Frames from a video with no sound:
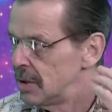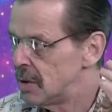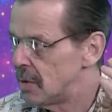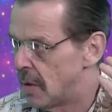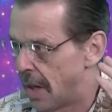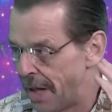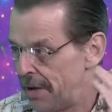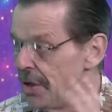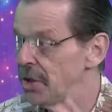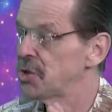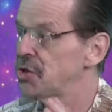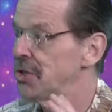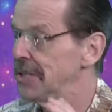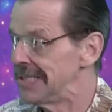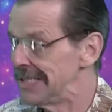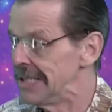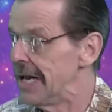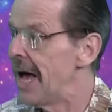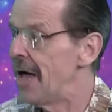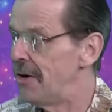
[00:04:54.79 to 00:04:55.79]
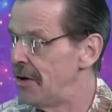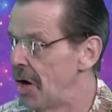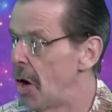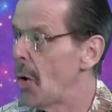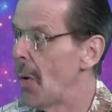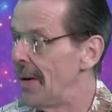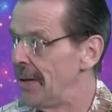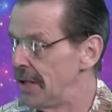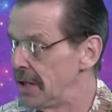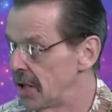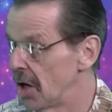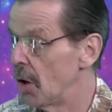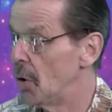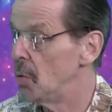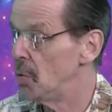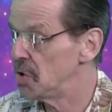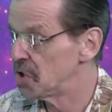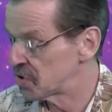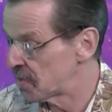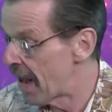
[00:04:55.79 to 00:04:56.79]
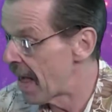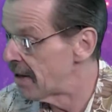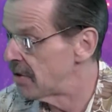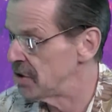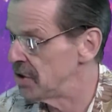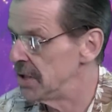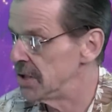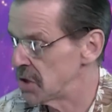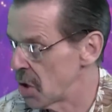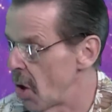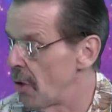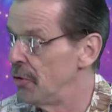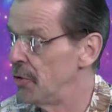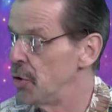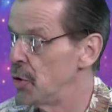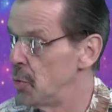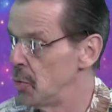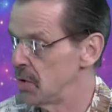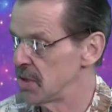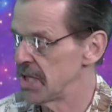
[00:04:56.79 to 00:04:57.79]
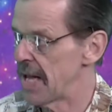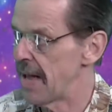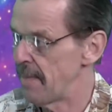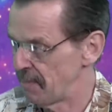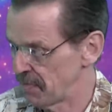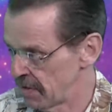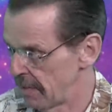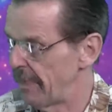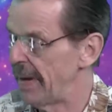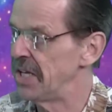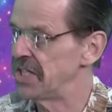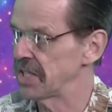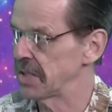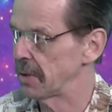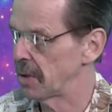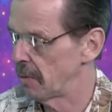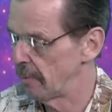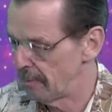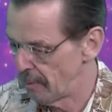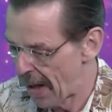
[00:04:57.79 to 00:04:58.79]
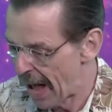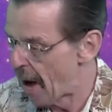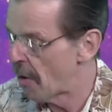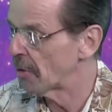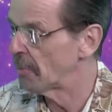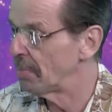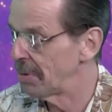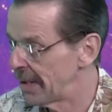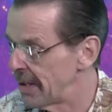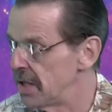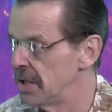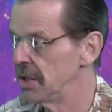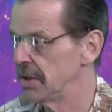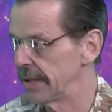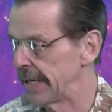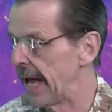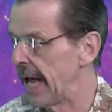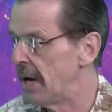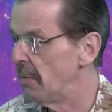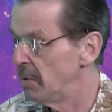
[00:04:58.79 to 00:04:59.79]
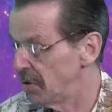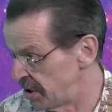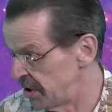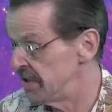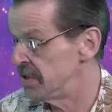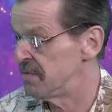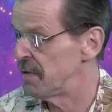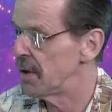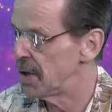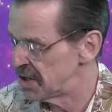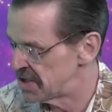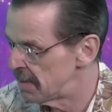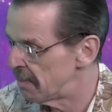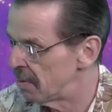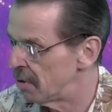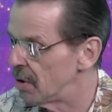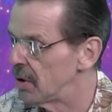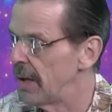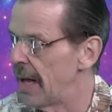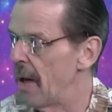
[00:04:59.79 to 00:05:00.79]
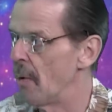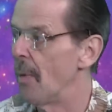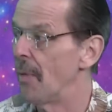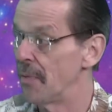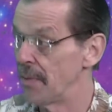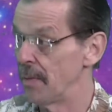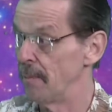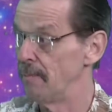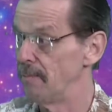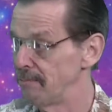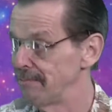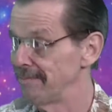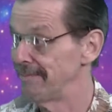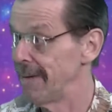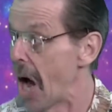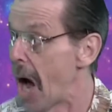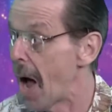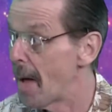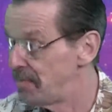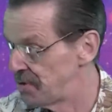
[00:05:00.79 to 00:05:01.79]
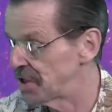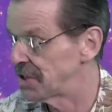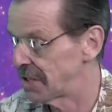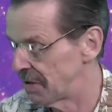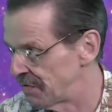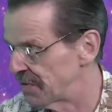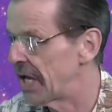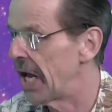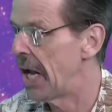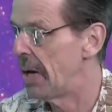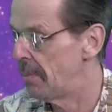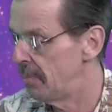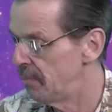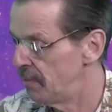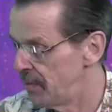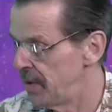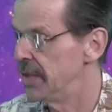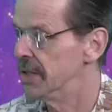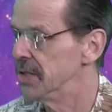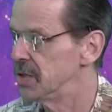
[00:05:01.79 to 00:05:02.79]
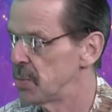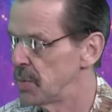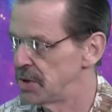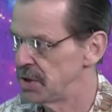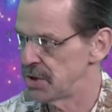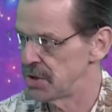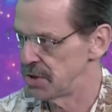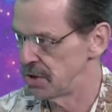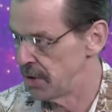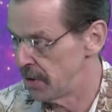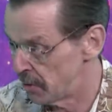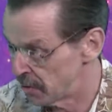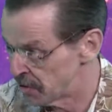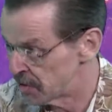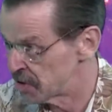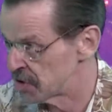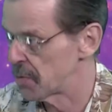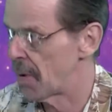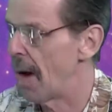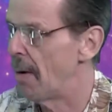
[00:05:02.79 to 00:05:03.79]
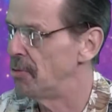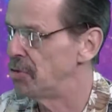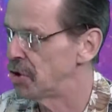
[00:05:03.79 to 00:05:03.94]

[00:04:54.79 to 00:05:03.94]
initially did not know any Go strategies. All it knew was the basic how to play the game, which is very simple, and what the object of the game is, which is to surround your